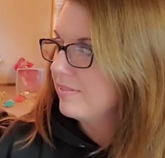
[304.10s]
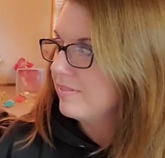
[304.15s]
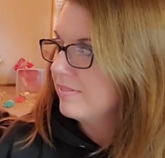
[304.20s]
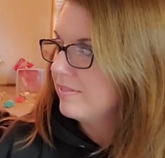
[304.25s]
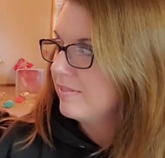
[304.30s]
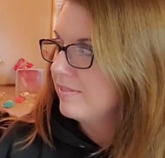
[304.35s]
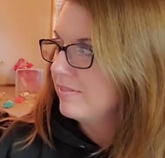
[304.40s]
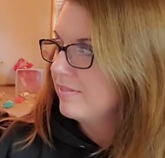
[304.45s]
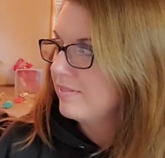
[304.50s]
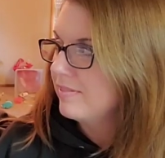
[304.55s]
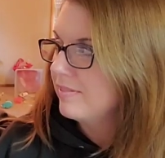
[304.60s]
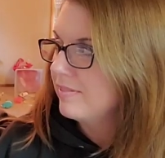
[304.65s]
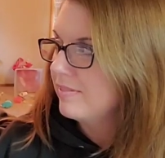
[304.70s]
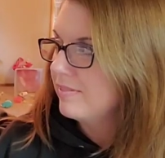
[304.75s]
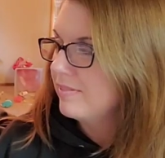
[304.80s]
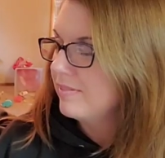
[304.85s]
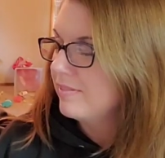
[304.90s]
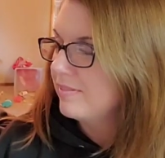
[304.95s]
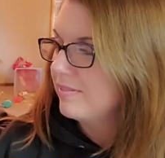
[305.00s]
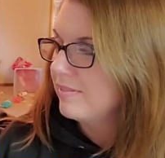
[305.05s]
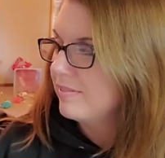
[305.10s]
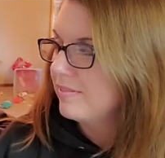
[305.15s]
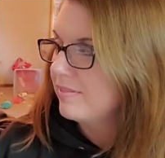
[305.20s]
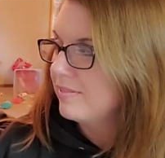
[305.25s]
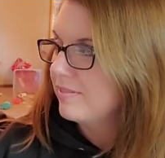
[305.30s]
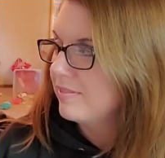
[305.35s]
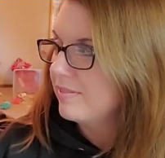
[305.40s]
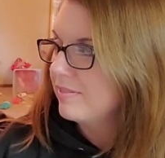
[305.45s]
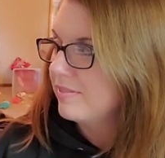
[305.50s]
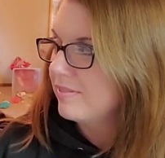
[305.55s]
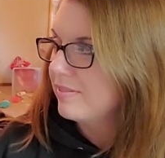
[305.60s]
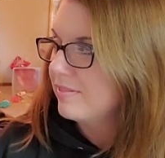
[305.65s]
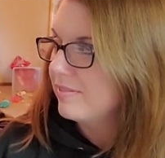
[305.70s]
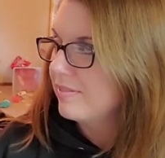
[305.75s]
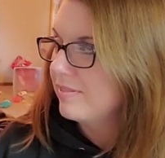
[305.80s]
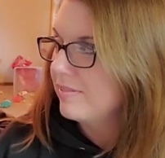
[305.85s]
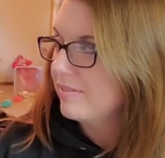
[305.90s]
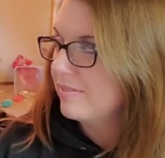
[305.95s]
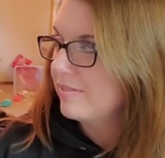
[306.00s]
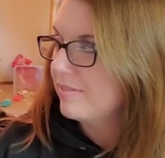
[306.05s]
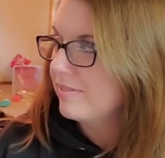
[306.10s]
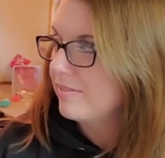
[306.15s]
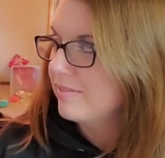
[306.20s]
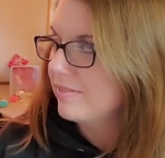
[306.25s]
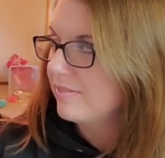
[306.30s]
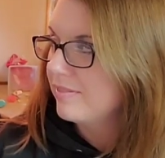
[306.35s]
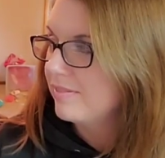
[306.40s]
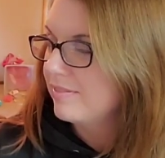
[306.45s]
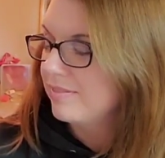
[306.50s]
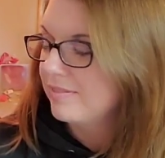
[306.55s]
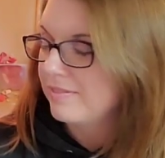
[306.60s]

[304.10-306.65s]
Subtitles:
The person shown says nothing.